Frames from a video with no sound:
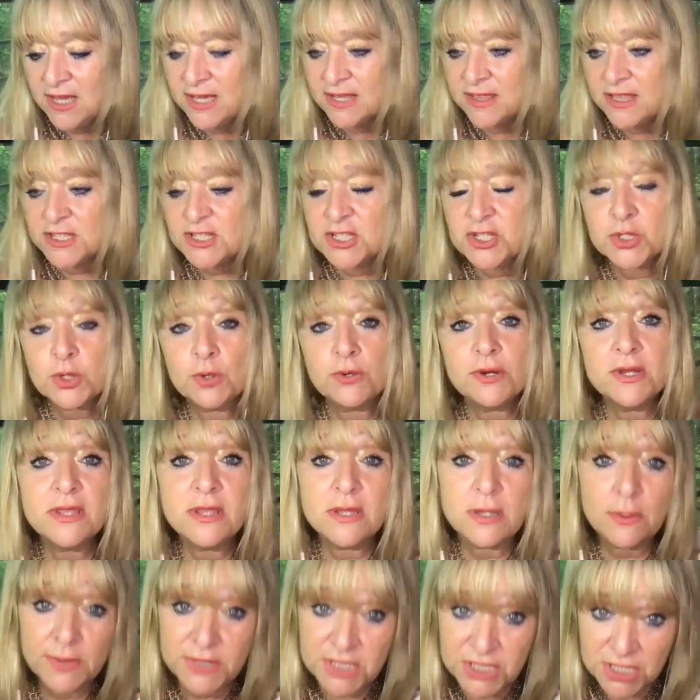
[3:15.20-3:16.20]
The story
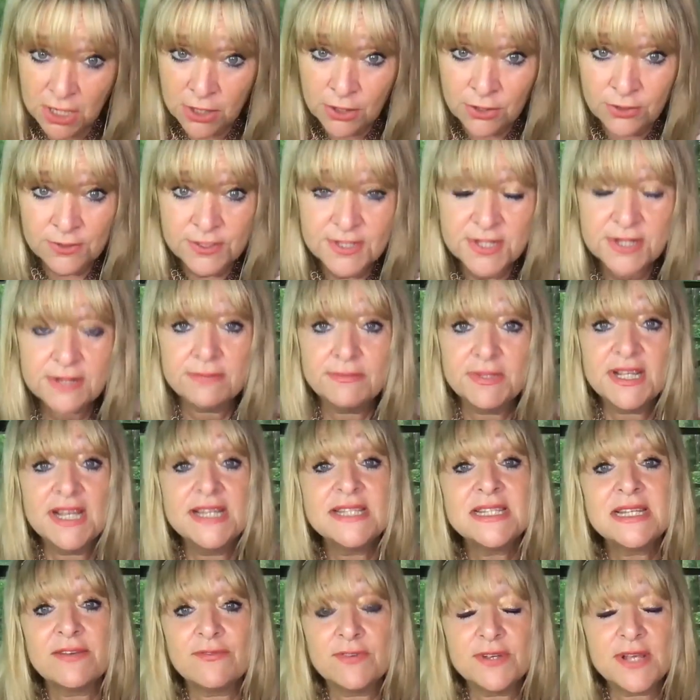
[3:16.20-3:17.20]
that we're told,
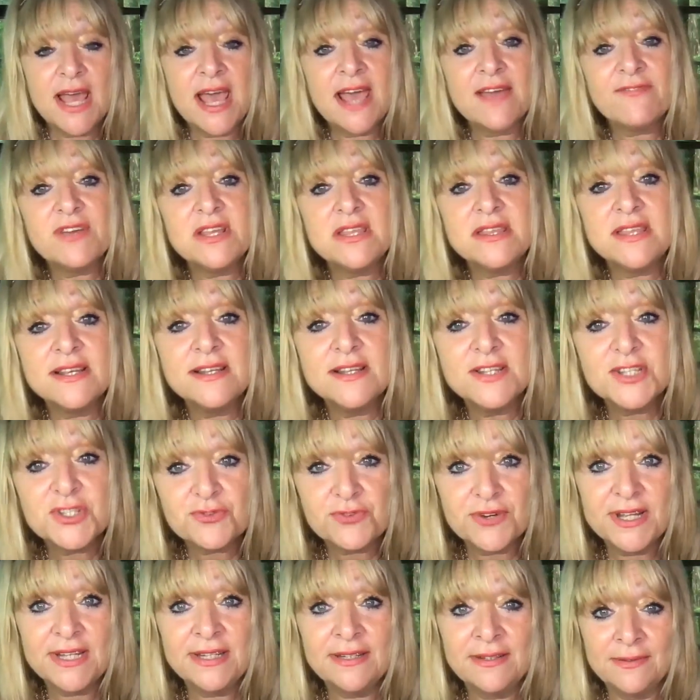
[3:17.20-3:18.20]
because everything is
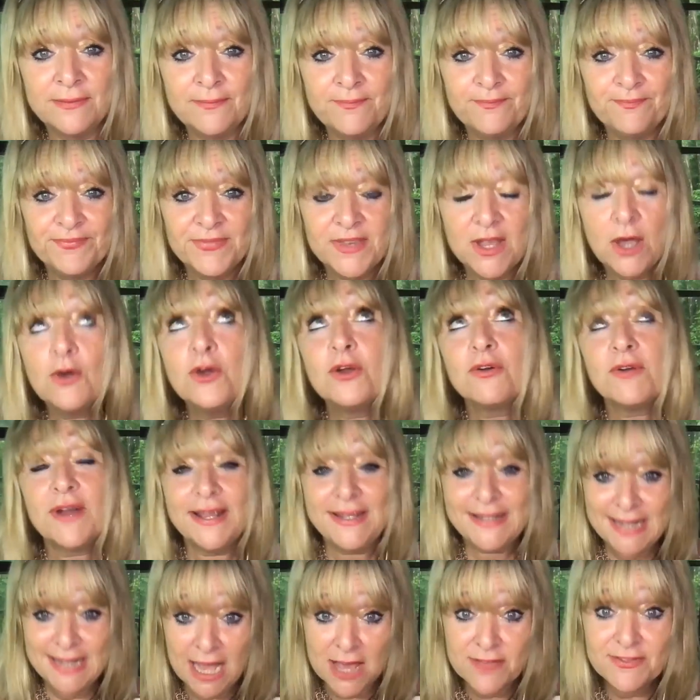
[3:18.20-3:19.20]
written, oh
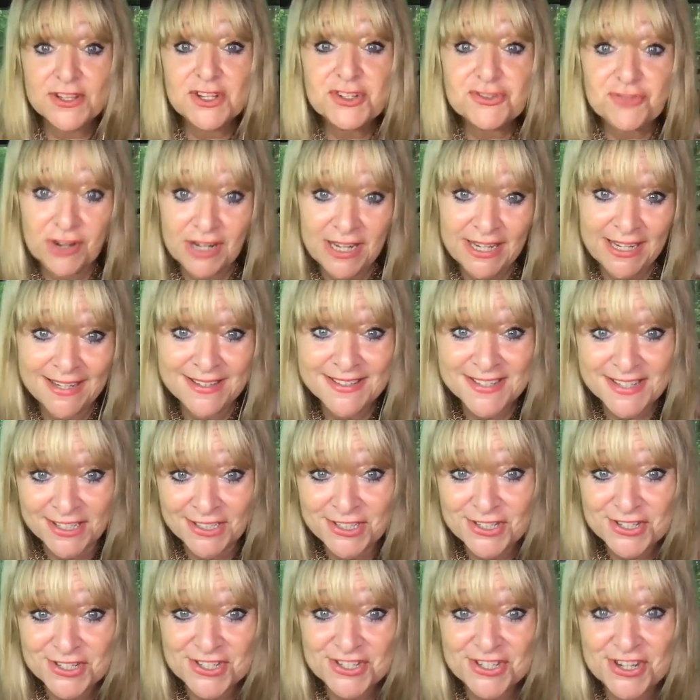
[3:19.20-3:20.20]
great, now the drilling is going
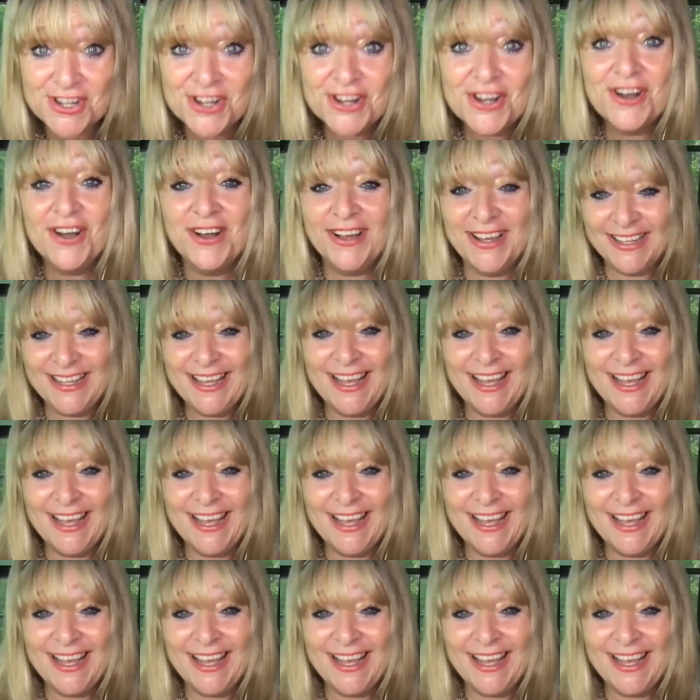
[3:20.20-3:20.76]
to start.